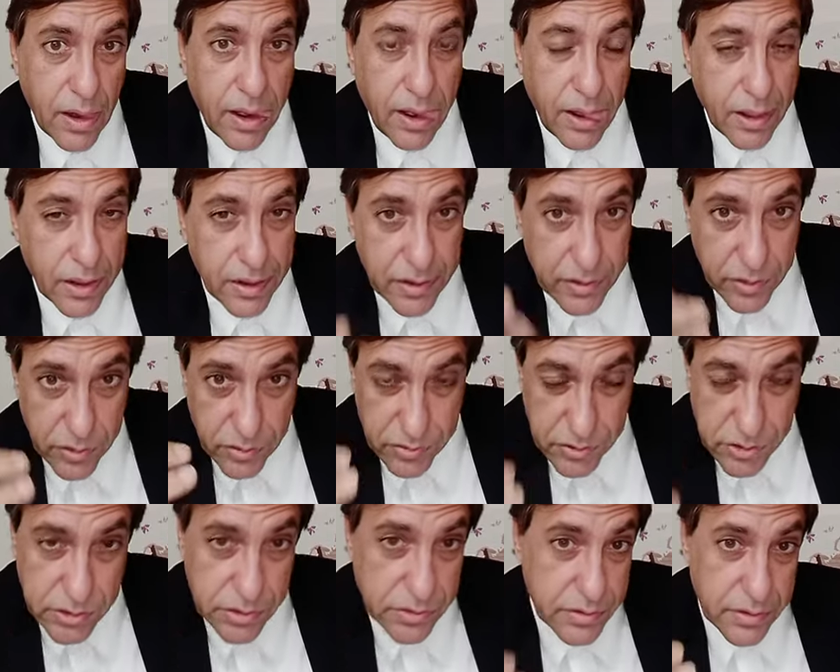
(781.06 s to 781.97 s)
you should
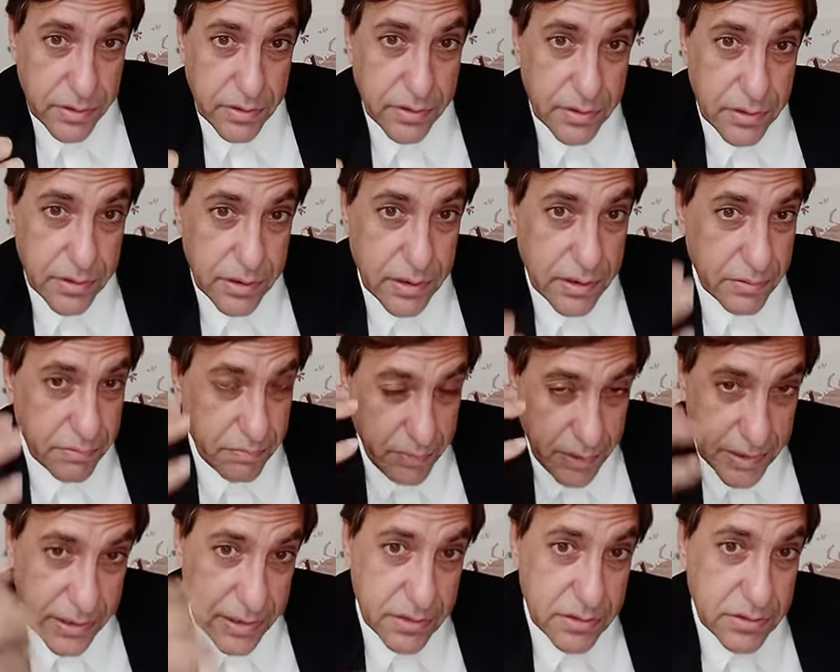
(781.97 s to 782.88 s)

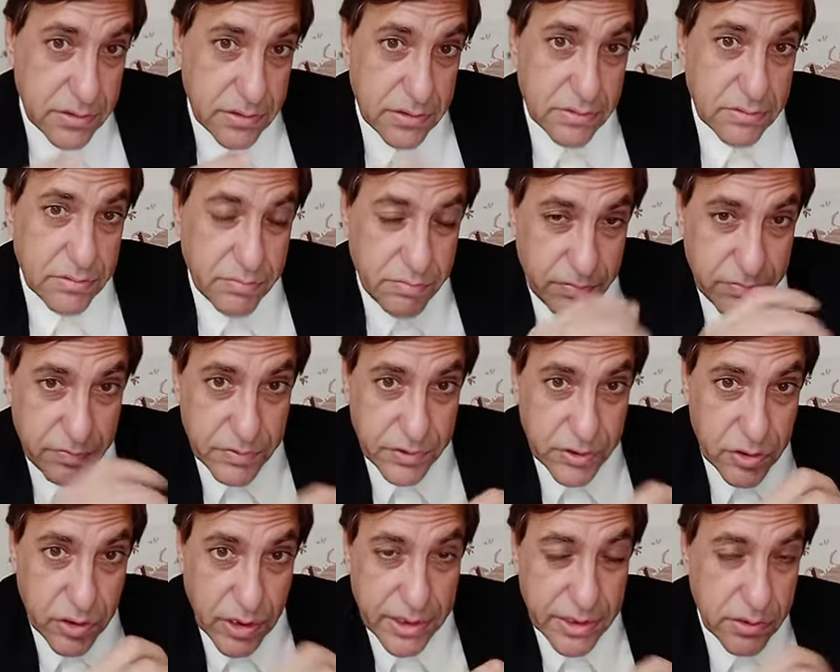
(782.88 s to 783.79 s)
please try
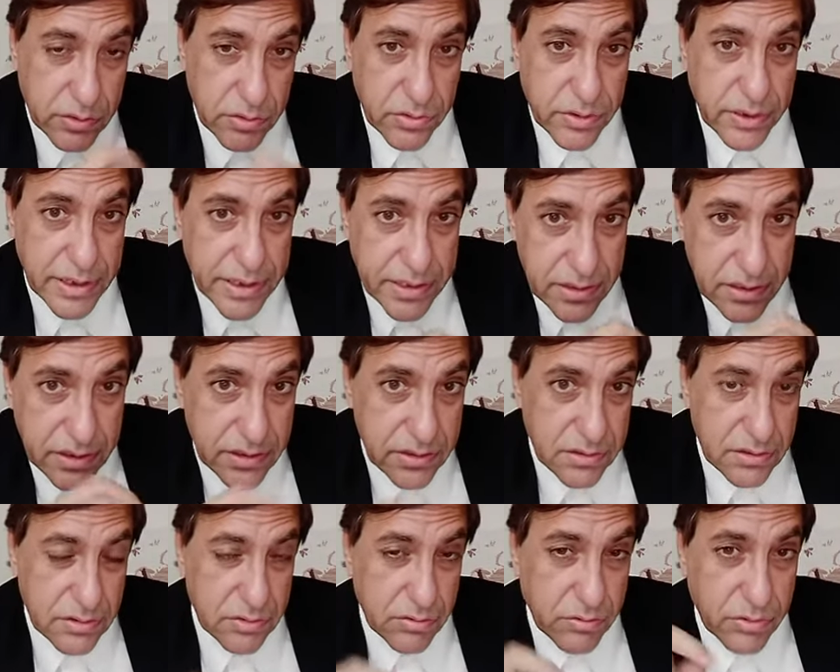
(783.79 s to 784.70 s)
to read these
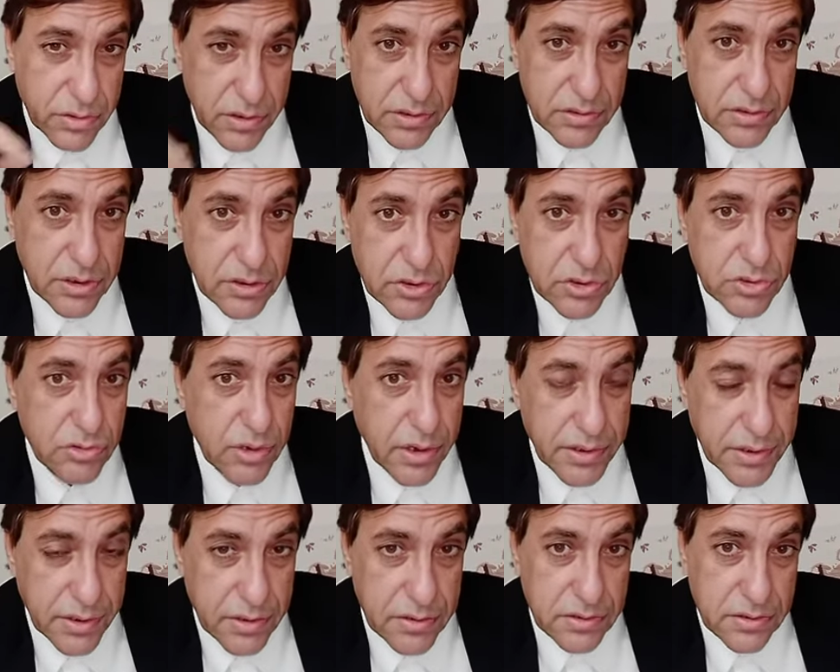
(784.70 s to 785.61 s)
verses to
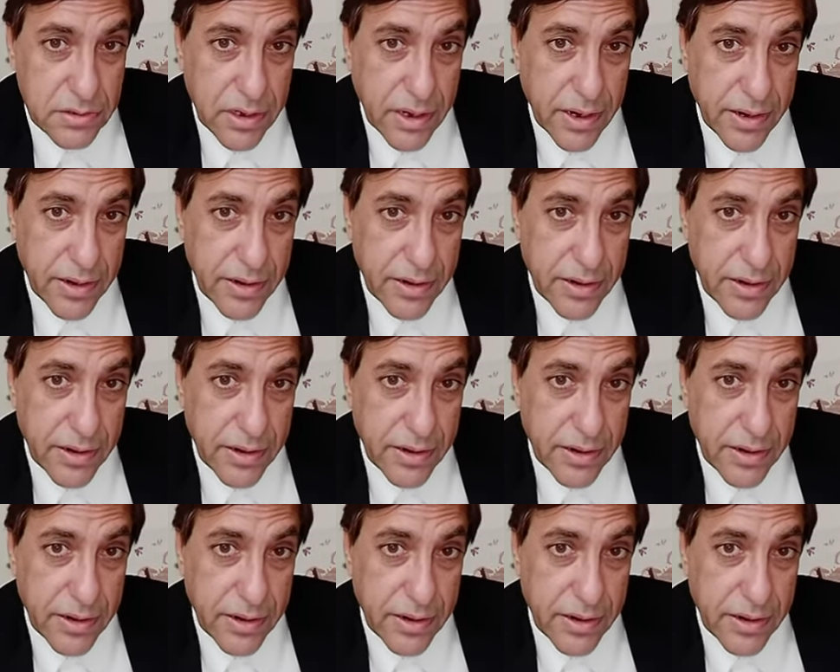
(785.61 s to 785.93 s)
understand